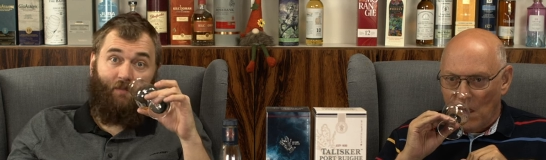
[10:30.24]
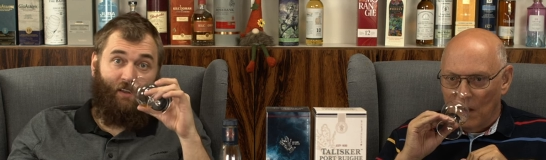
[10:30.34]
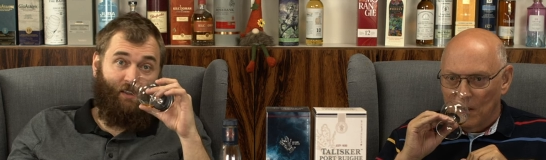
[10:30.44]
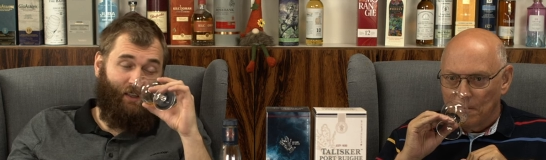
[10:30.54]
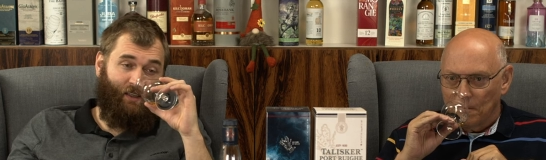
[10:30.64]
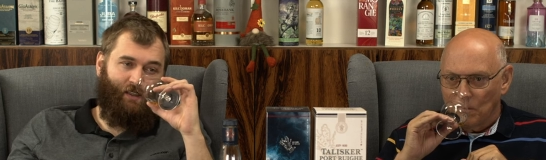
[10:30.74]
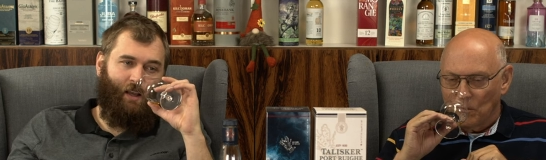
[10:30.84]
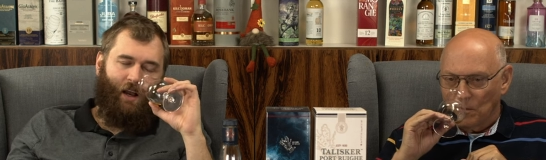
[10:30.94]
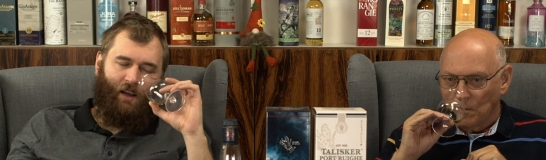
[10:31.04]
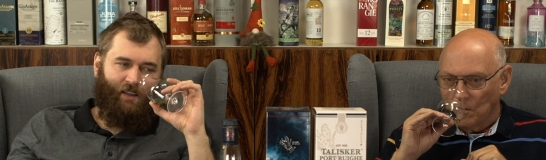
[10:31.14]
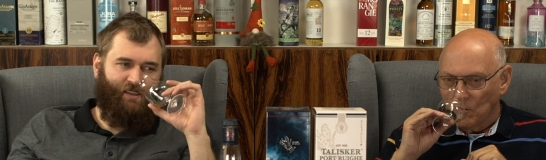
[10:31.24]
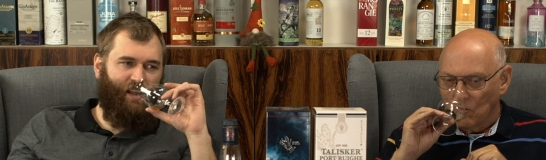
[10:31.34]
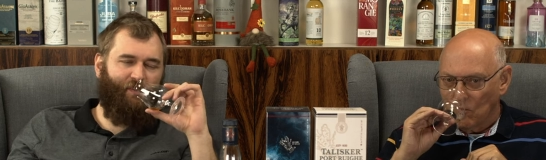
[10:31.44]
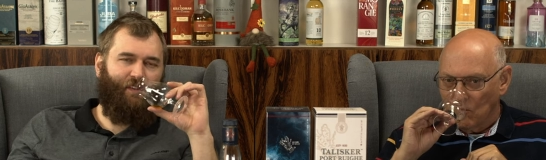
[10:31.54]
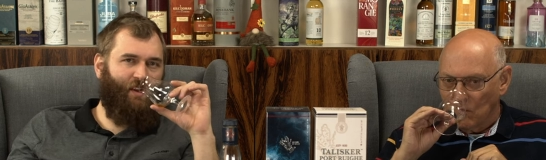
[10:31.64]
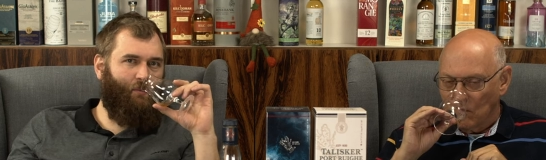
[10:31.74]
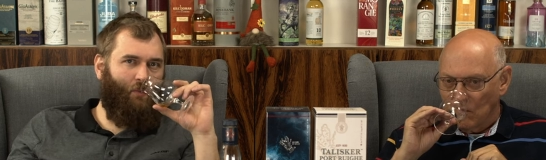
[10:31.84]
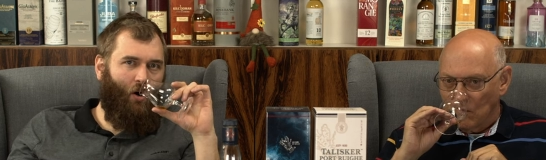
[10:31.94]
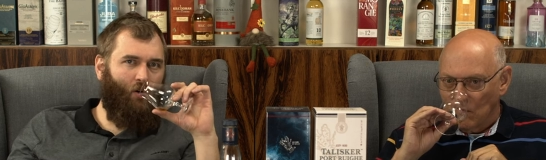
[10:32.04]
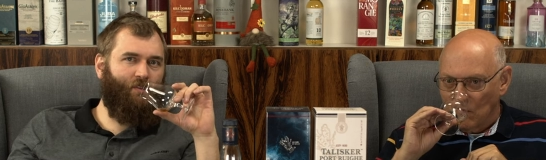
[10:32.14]
Speaker 1: it's it's it's definitely a
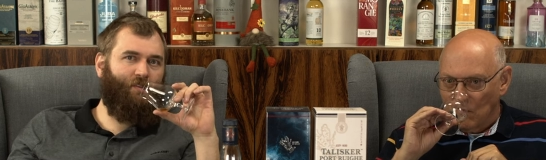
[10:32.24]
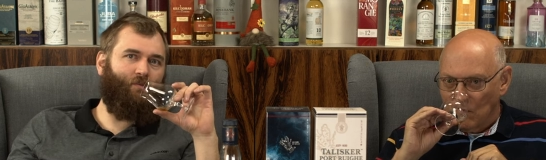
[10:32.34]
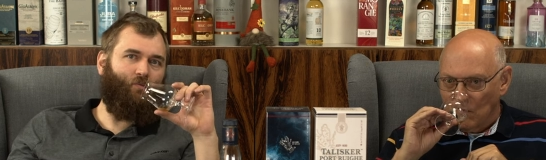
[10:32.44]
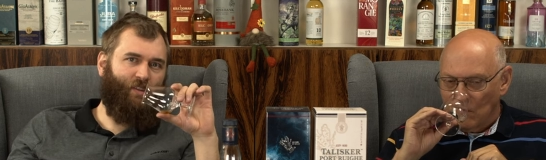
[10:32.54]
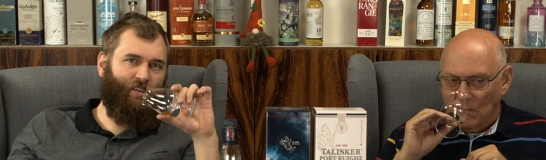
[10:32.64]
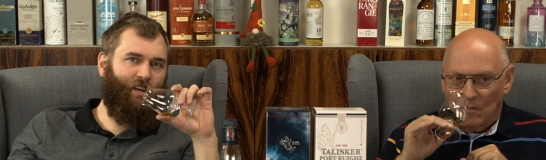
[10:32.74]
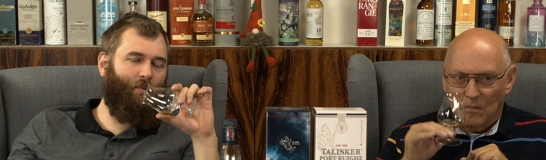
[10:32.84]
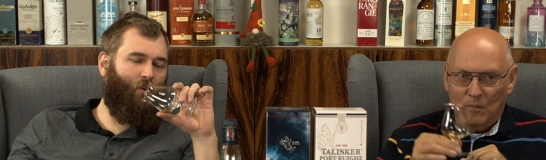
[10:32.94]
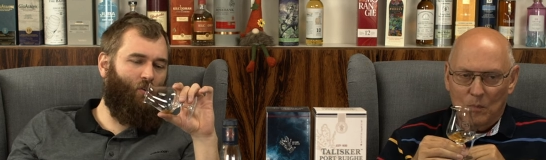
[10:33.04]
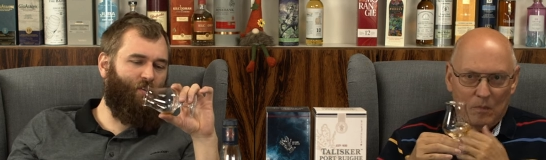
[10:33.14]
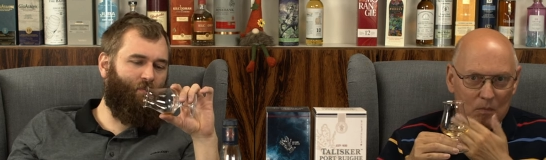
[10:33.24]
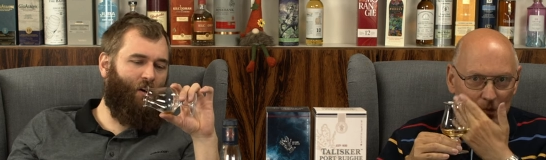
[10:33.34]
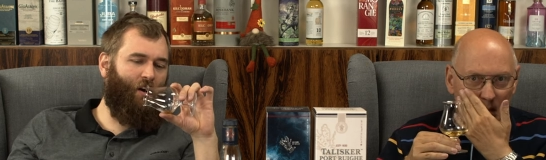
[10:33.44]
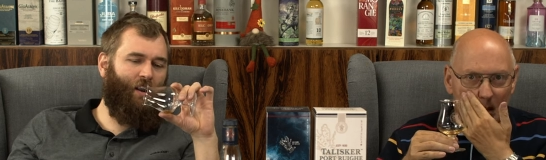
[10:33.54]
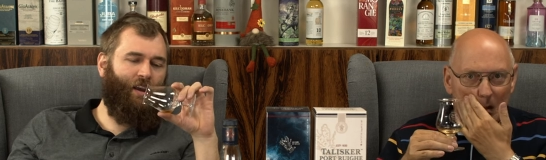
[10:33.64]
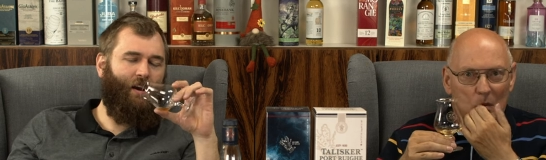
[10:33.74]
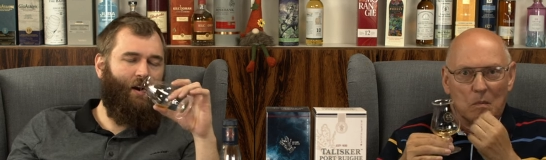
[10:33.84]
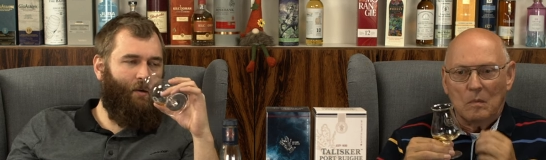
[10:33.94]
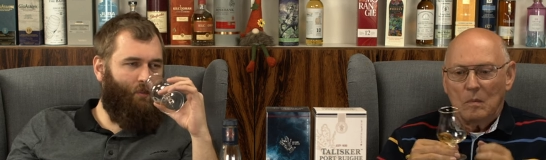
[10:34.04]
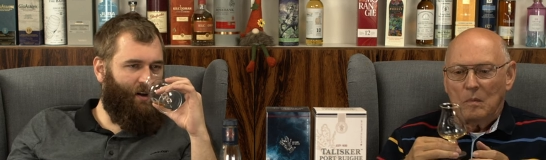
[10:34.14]
malt whiskey, malted barley,
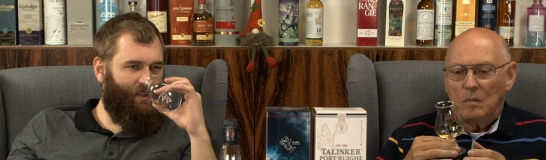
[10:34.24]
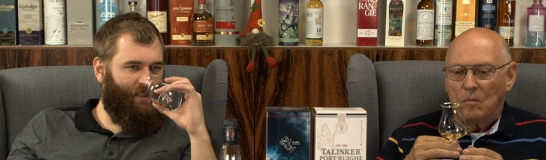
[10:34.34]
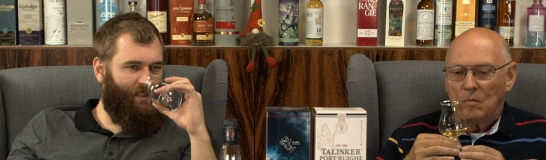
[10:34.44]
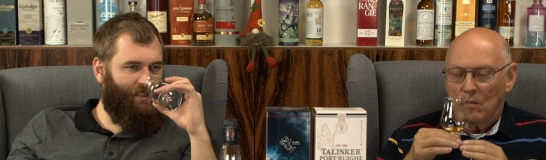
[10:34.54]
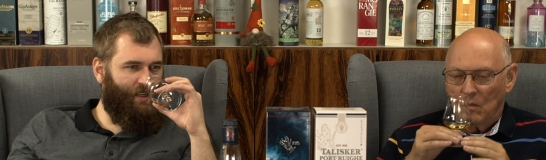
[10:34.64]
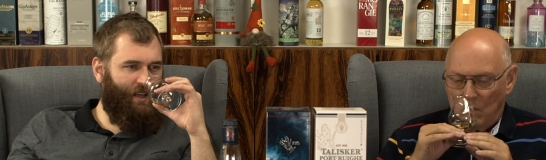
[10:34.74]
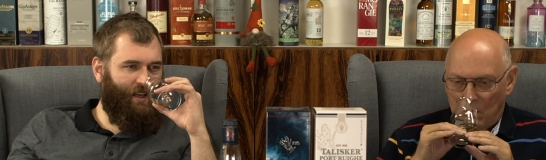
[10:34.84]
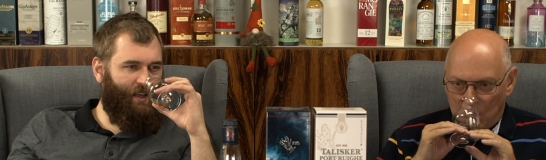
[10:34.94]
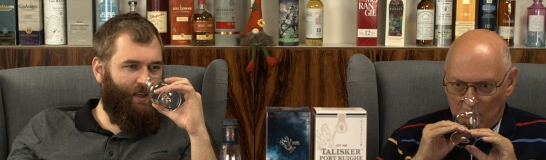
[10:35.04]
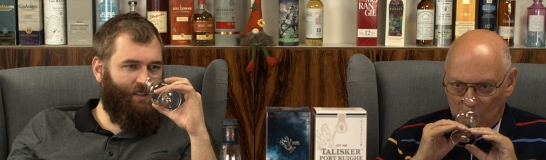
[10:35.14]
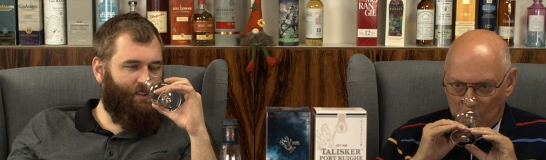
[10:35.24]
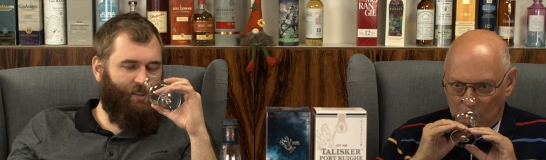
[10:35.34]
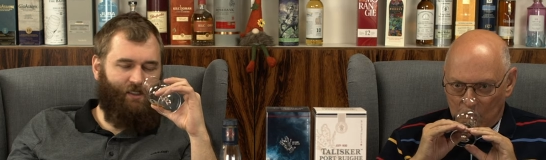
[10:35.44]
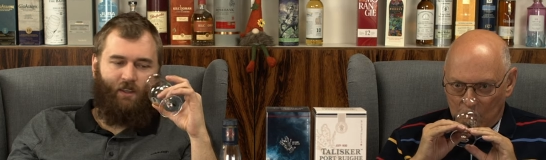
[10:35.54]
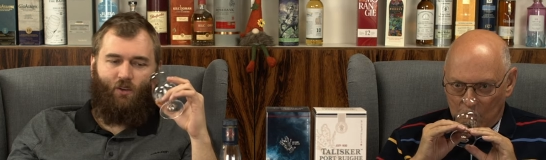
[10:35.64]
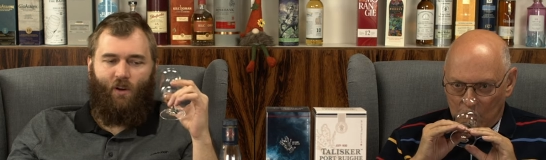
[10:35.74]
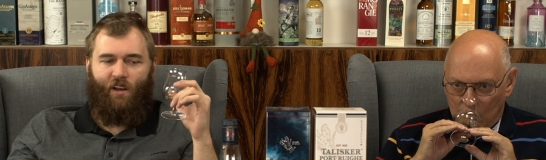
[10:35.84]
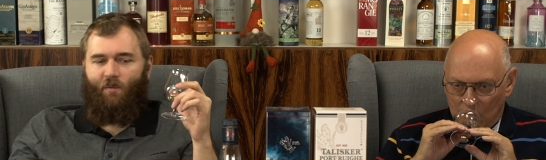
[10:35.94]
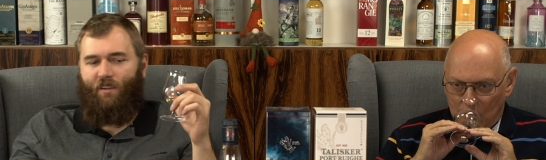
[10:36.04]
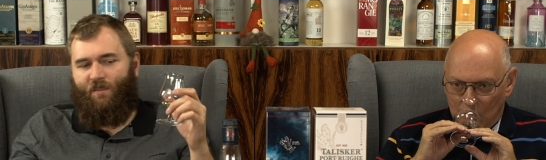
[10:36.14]
but it it's just
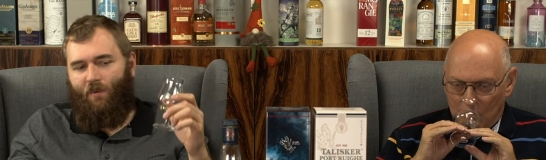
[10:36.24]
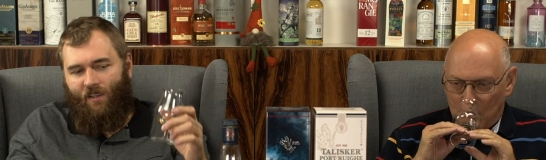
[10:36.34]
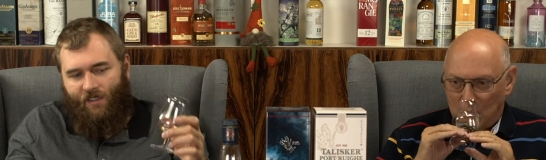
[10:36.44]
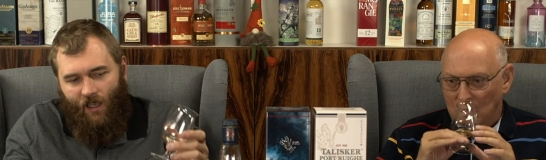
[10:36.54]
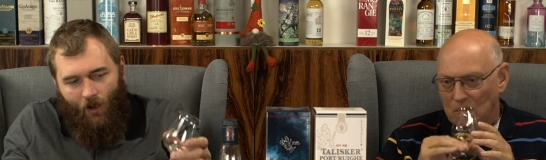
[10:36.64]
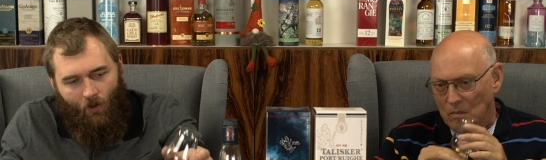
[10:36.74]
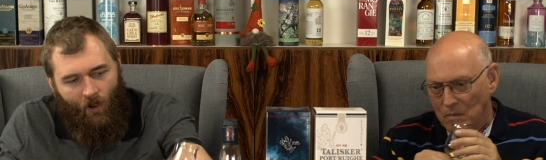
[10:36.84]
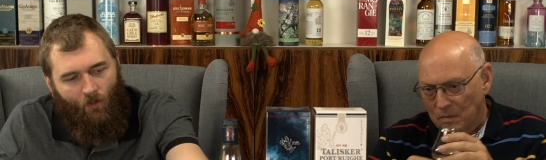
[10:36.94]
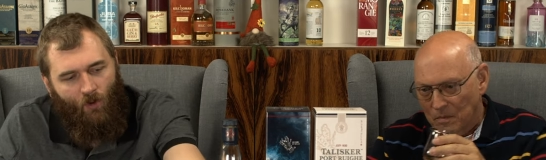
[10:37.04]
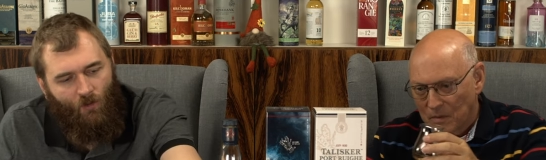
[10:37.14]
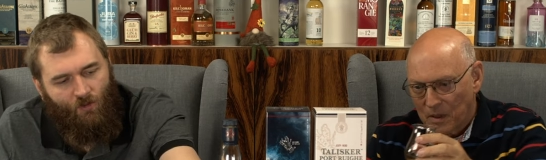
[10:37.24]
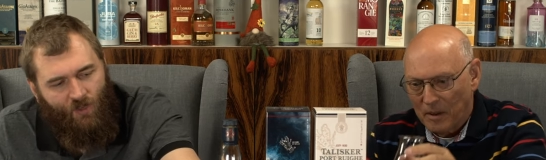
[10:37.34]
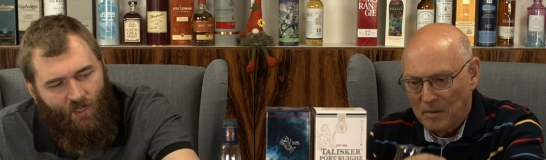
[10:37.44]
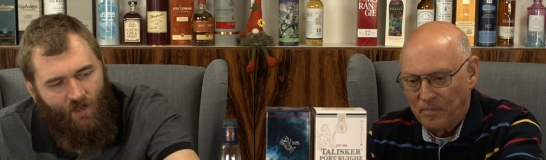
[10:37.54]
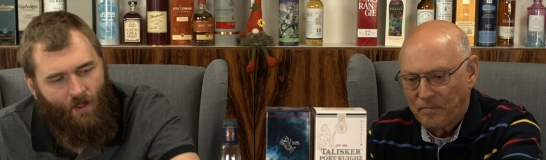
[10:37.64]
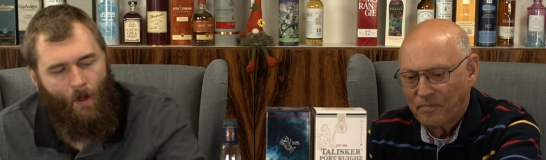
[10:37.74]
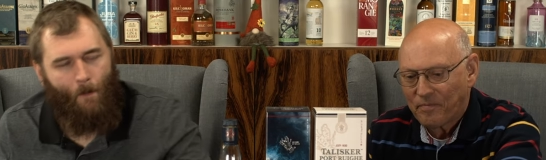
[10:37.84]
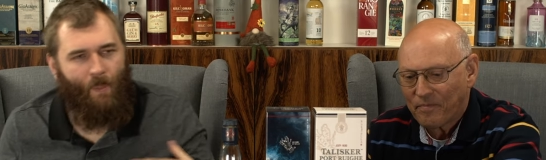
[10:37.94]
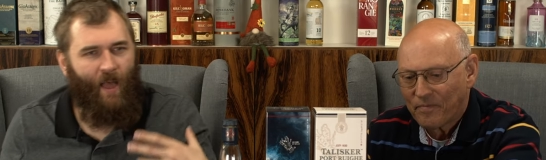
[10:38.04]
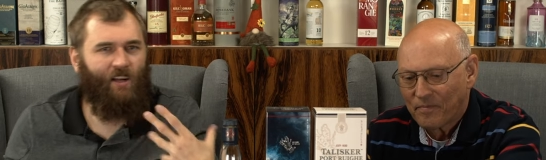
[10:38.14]
incredibly spicy. How how, how you can
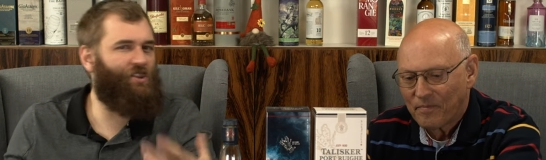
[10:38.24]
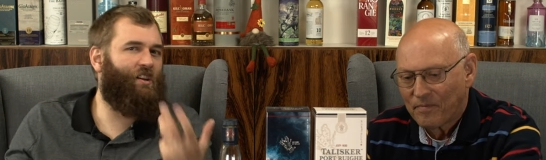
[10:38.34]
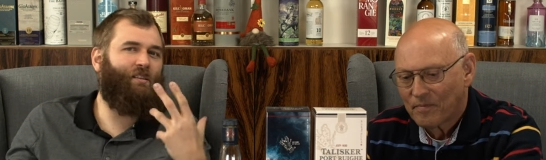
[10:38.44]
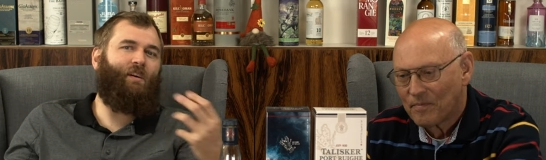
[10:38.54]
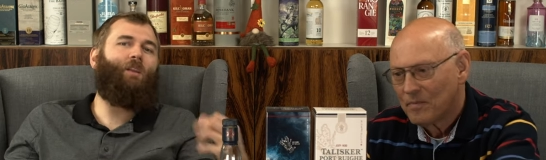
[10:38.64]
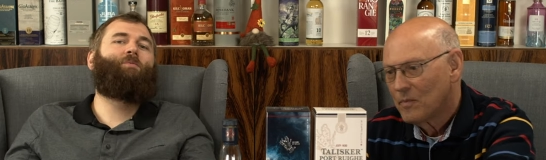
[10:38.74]
actually develop